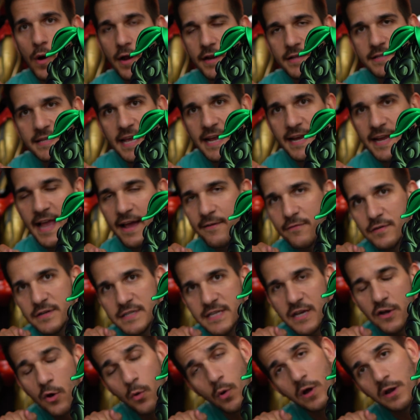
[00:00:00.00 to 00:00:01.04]
want to take every
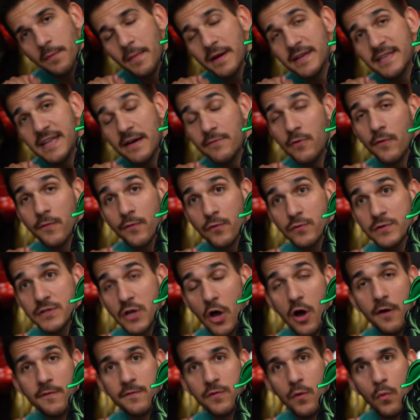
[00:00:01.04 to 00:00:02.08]
single one of my devil fruits
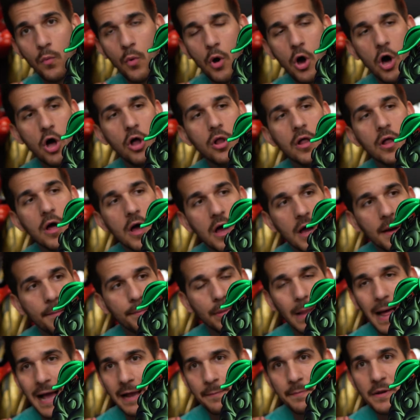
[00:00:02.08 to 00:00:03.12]
off the wall.
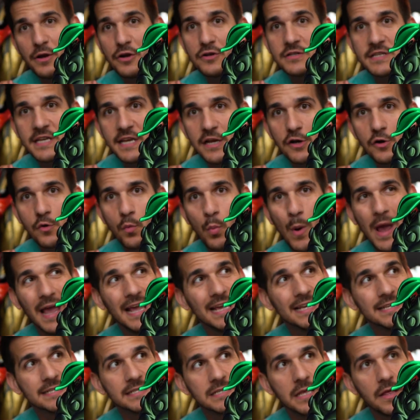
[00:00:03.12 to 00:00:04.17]
Blackbeard's here
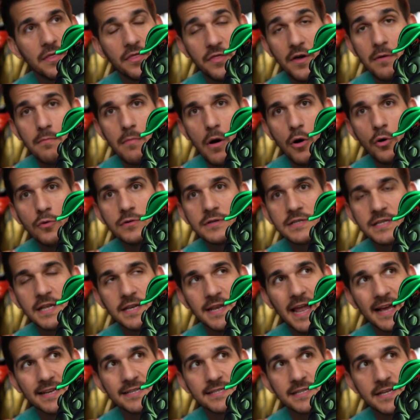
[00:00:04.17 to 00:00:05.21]
weighs the most
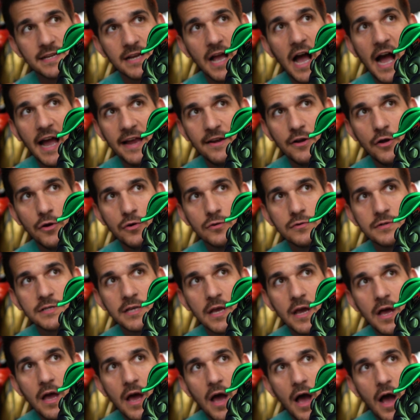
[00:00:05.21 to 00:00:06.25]
next to Kaido's,
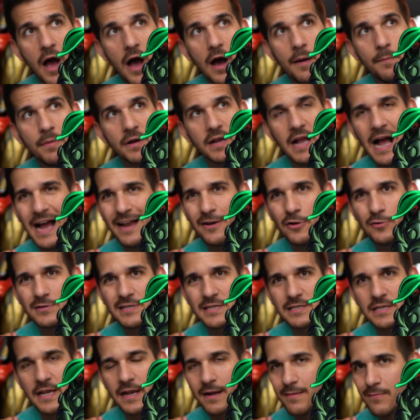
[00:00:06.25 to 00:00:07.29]
but Kaido's
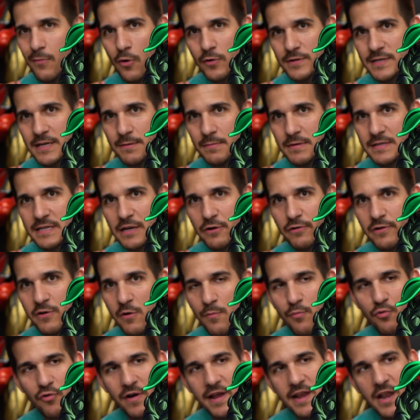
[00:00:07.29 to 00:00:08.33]
is like a
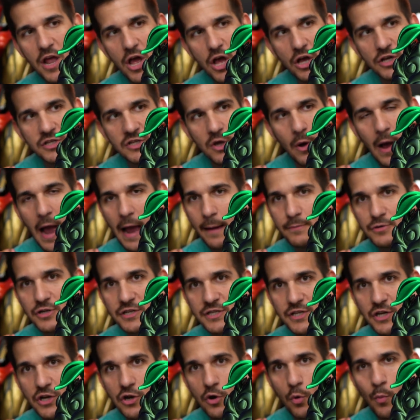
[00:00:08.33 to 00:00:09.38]
multi-material print. So I'm
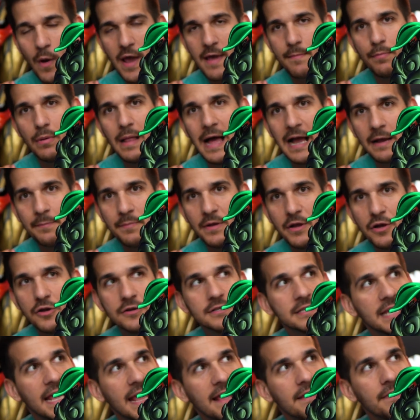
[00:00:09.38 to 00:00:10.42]
just going to weigh
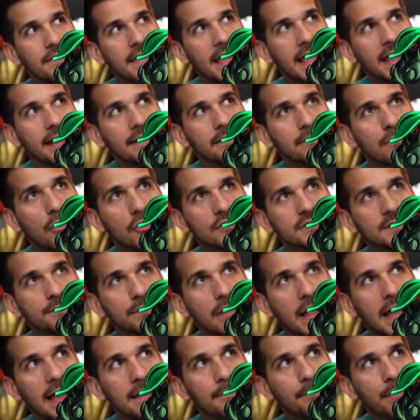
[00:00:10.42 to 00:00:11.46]
Blackbeard's and then
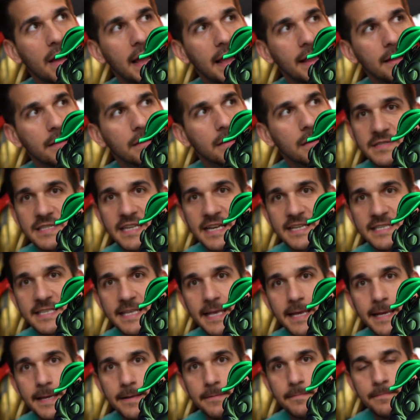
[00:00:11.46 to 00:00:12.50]
multiply it by
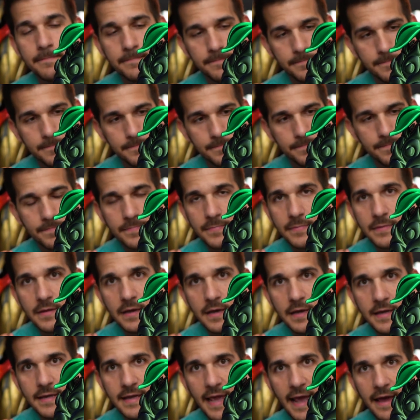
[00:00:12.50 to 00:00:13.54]
16.
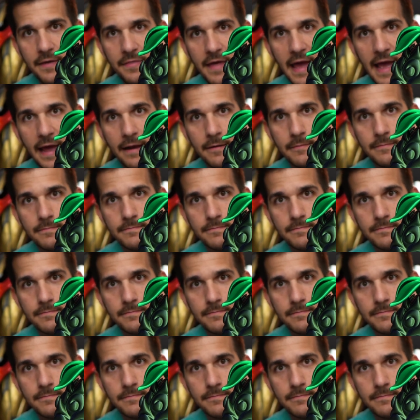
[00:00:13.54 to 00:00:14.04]
Yeah, that.